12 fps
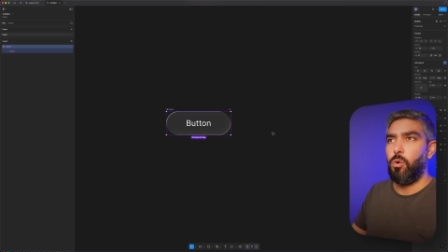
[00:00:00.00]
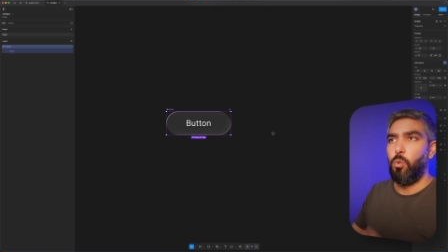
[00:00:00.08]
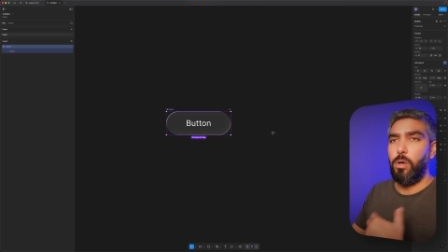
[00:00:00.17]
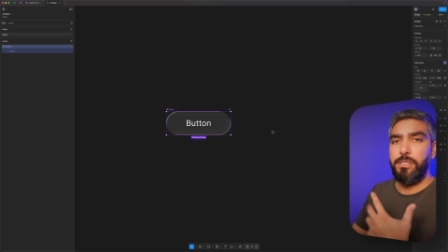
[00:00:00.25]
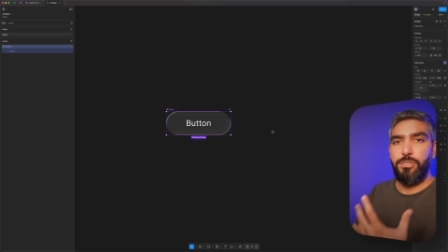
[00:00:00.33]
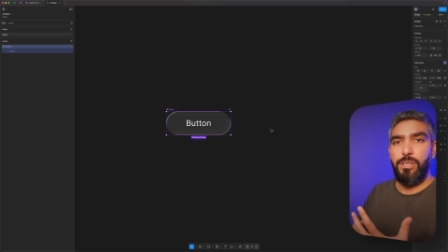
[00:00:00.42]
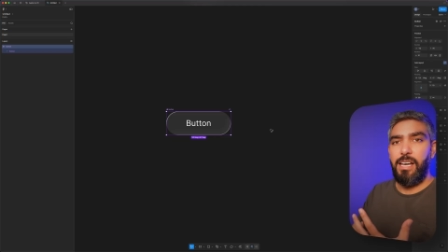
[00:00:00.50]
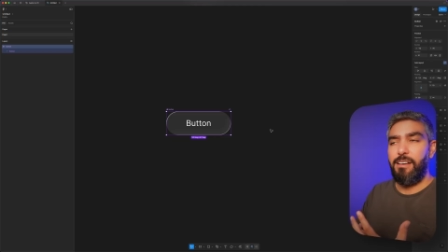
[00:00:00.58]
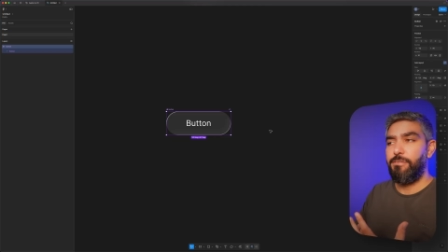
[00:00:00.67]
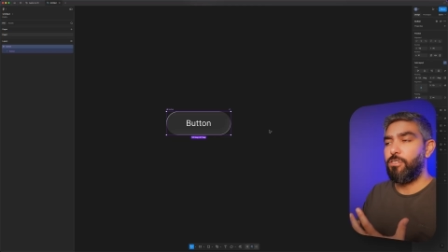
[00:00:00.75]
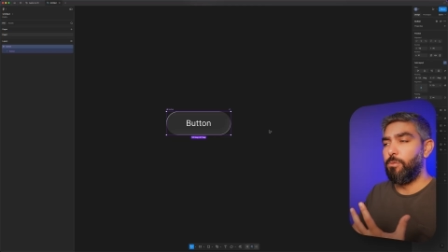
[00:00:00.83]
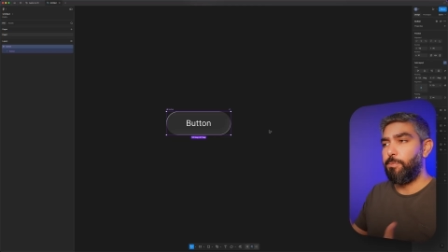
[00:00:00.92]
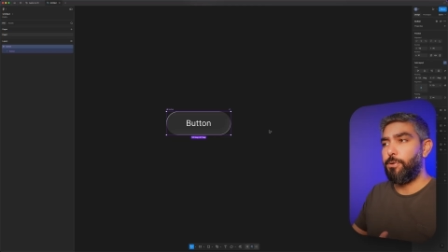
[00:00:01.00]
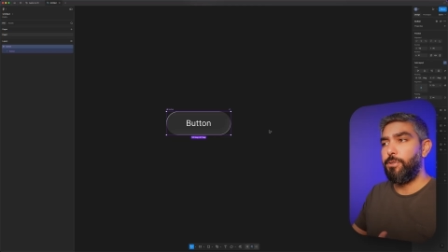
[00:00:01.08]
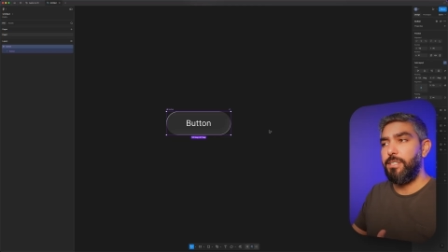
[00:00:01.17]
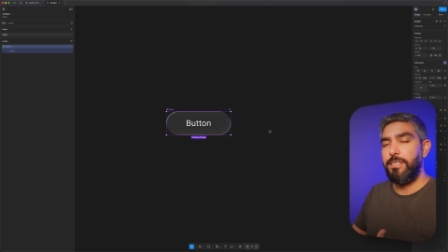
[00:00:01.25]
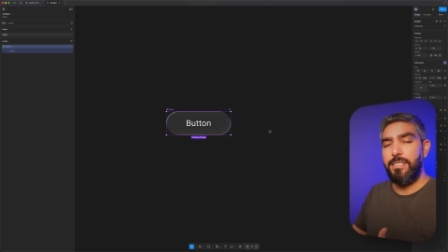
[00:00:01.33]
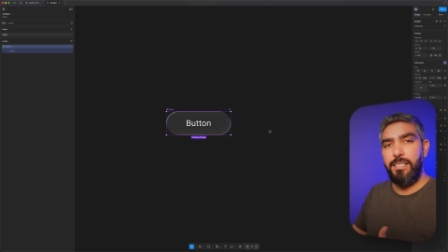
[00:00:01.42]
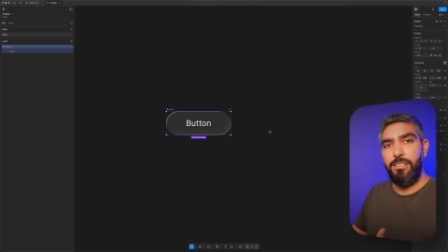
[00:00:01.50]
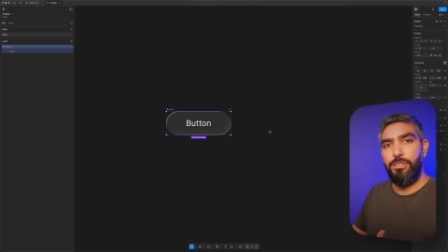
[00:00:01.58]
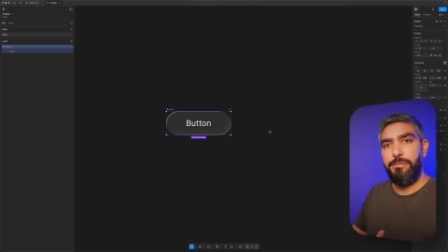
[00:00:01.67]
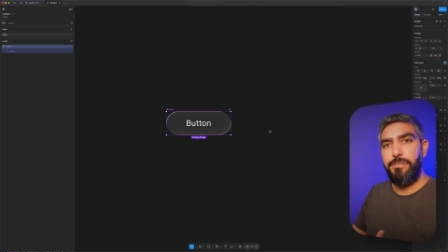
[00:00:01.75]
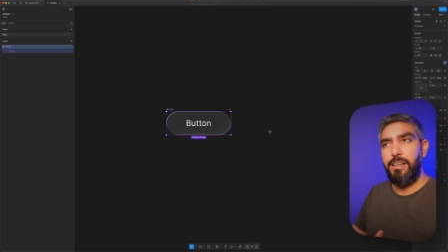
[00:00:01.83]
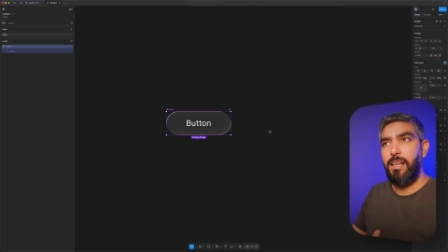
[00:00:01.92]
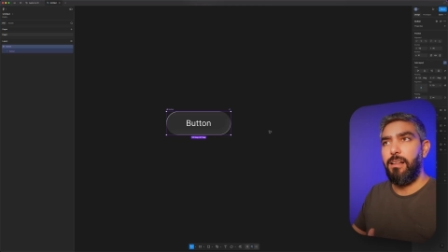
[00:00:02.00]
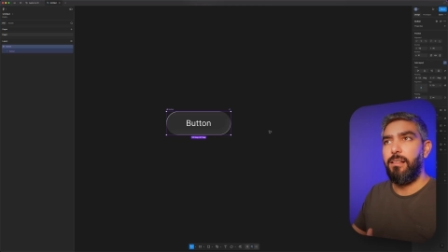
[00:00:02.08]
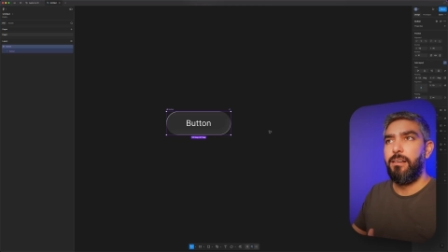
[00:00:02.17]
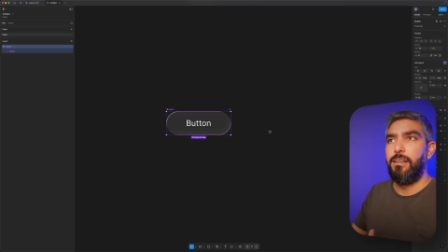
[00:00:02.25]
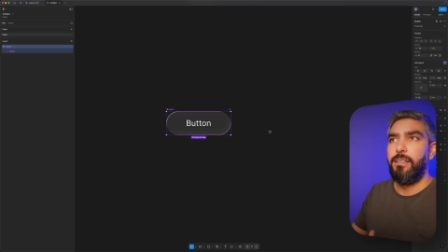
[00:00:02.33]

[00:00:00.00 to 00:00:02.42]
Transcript: Once you have components in your file,